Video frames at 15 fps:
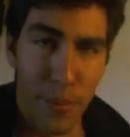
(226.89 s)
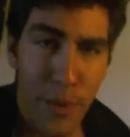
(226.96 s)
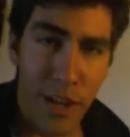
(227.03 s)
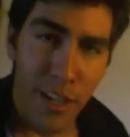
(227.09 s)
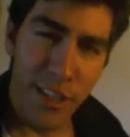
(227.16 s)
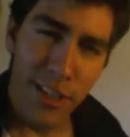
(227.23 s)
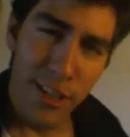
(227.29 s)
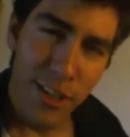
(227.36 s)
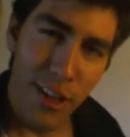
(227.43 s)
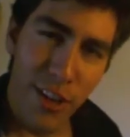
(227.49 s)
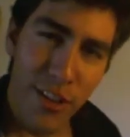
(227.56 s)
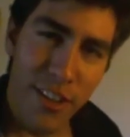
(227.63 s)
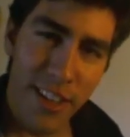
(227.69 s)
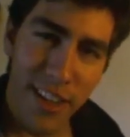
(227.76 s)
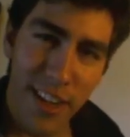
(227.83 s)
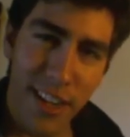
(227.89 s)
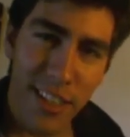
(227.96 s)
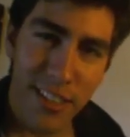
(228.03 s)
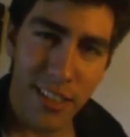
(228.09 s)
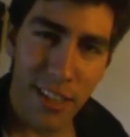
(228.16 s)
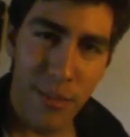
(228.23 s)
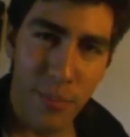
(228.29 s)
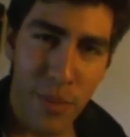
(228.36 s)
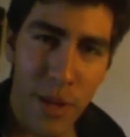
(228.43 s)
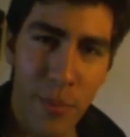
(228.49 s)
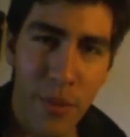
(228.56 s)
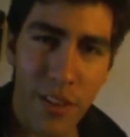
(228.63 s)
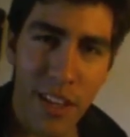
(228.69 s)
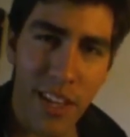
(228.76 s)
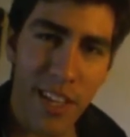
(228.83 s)
Because you know there are some
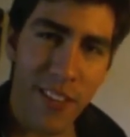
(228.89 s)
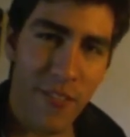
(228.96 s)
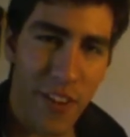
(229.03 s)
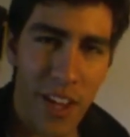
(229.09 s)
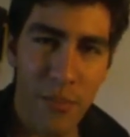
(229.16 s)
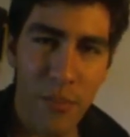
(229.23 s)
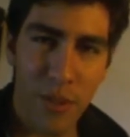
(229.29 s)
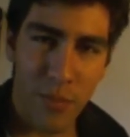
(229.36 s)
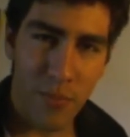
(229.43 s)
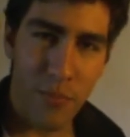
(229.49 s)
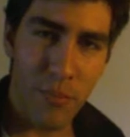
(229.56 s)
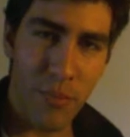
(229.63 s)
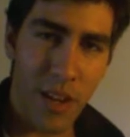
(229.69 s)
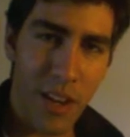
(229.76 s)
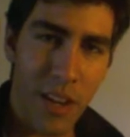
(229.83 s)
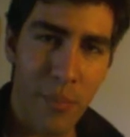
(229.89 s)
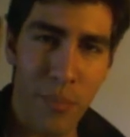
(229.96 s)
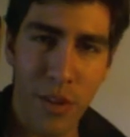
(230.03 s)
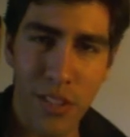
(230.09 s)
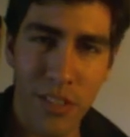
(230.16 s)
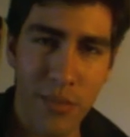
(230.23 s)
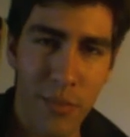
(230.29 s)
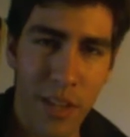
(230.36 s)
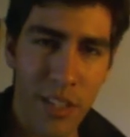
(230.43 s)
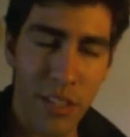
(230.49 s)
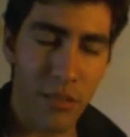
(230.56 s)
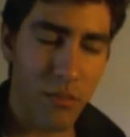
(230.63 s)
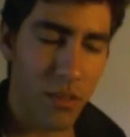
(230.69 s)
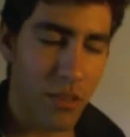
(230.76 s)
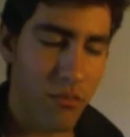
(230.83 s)
people that get famous by posting by
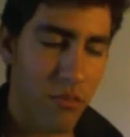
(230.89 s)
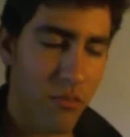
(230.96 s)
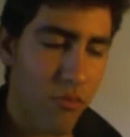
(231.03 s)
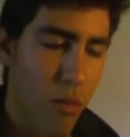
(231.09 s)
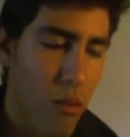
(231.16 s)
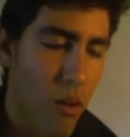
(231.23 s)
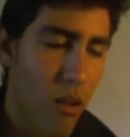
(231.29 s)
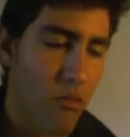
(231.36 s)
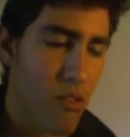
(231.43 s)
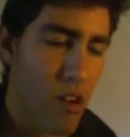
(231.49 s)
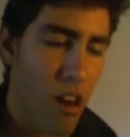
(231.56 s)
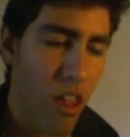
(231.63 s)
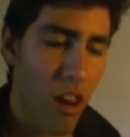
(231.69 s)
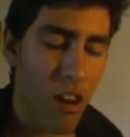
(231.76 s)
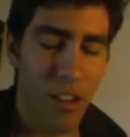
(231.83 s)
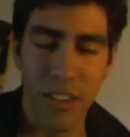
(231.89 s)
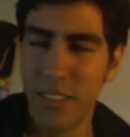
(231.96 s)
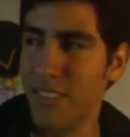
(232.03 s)
just blah, blah, blah, blah, blah.